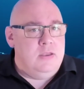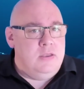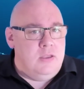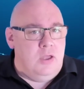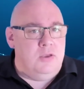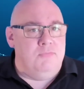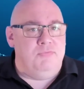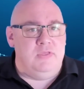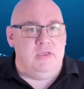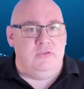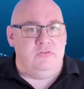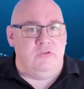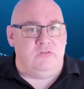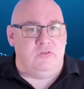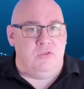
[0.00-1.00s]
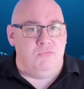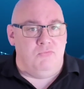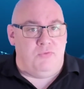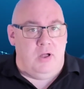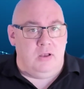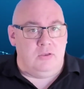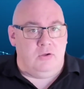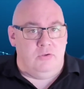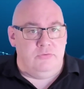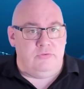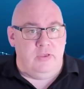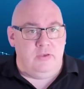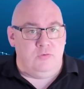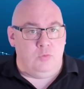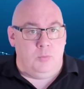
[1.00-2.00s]
None of the existing file
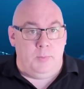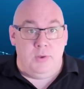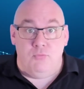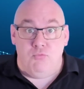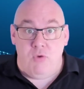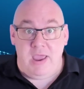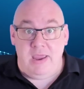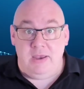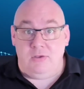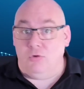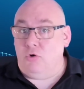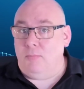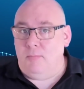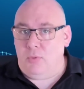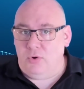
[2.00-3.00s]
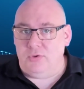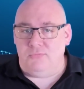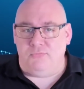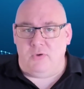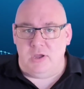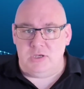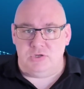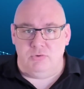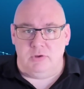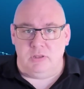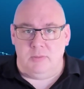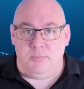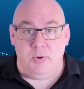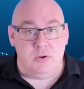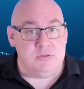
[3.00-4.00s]
content will be read or modified during
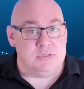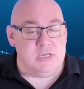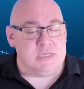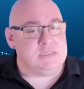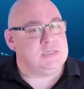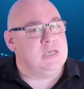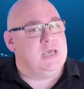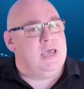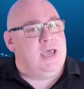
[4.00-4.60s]
the process,